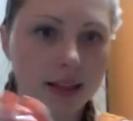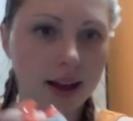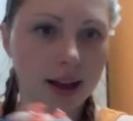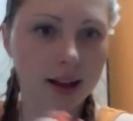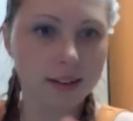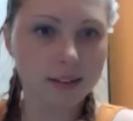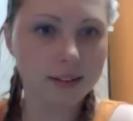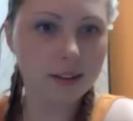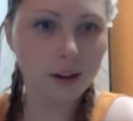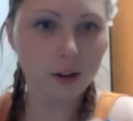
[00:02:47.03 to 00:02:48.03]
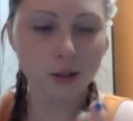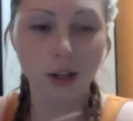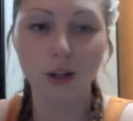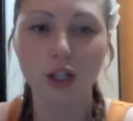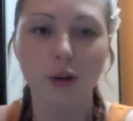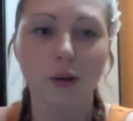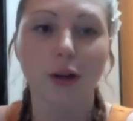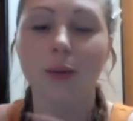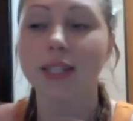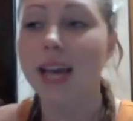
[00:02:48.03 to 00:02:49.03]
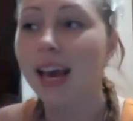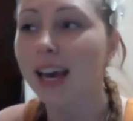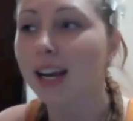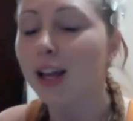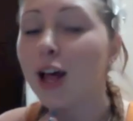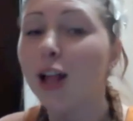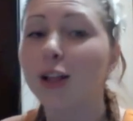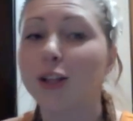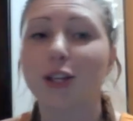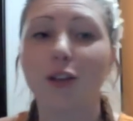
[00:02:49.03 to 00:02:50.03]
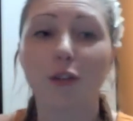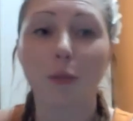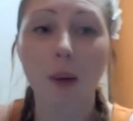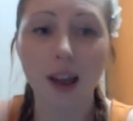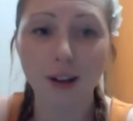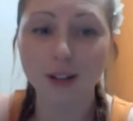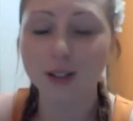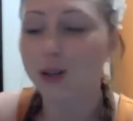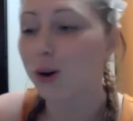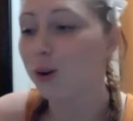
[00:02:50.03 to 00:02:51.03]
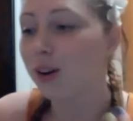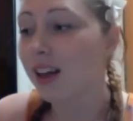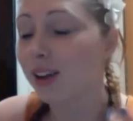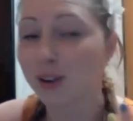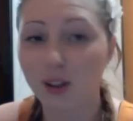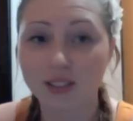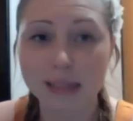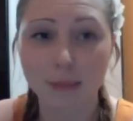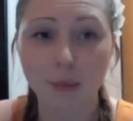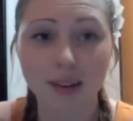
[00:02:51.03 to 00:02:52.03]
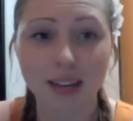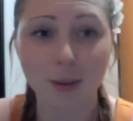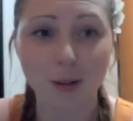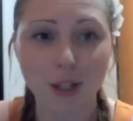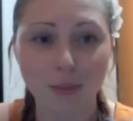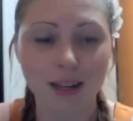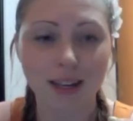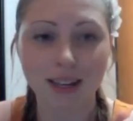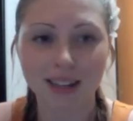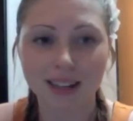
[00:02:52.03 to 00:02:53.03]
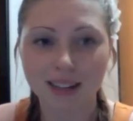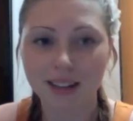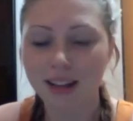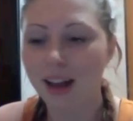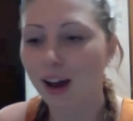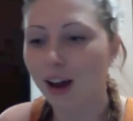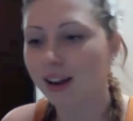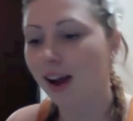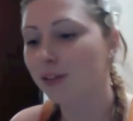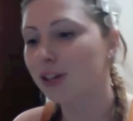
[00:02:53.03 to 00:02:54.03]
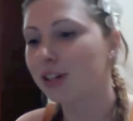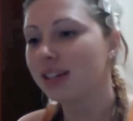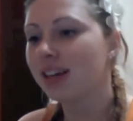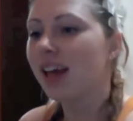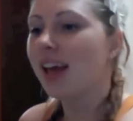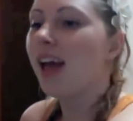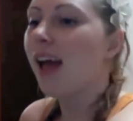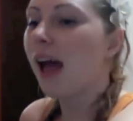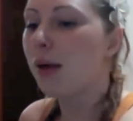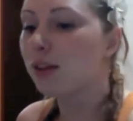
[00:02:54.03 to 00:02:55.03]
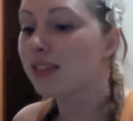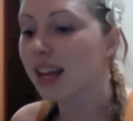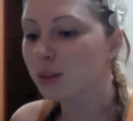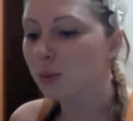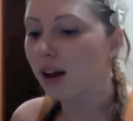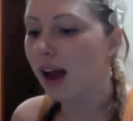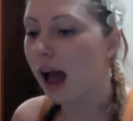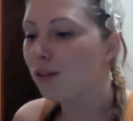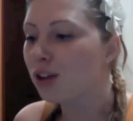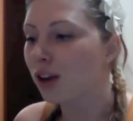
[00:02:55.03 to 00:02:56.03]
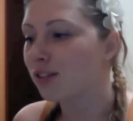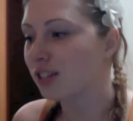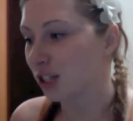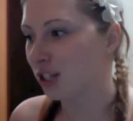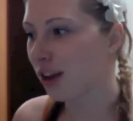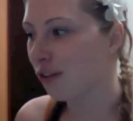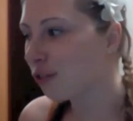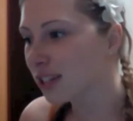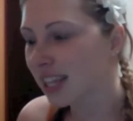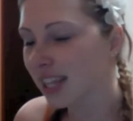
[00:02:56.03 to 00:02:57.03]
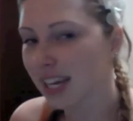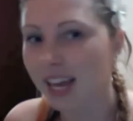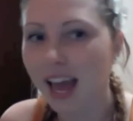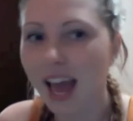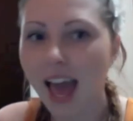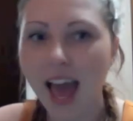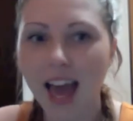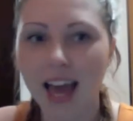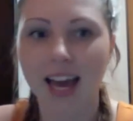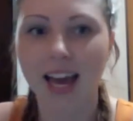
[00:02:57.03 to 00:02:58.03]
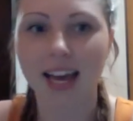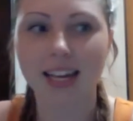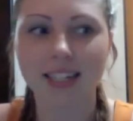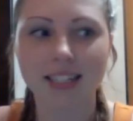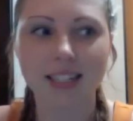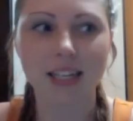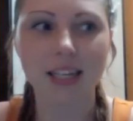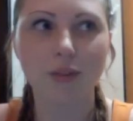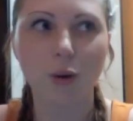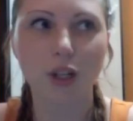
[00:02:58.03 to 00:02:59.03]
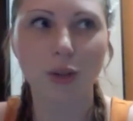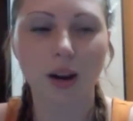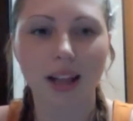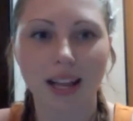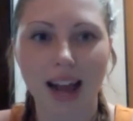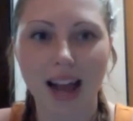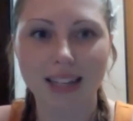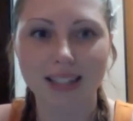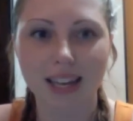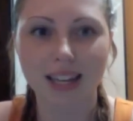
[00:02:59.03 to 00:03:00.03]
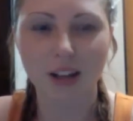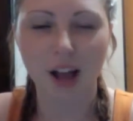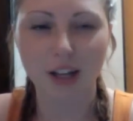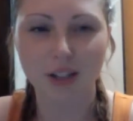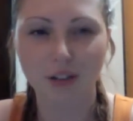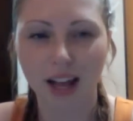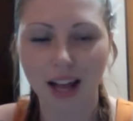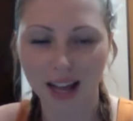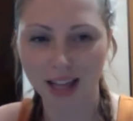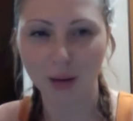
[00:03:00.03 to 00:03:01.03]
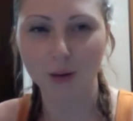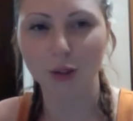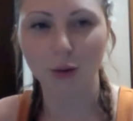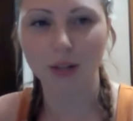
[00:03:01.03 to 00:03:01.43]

that. It looks good if you're tan. Looks good if you're pale. So, you know, the summer me, winter me, got it covered. And this next one, I have a lot of teal stuff recently. And even when you just want, like, an accent, I just feel like I like when jewelry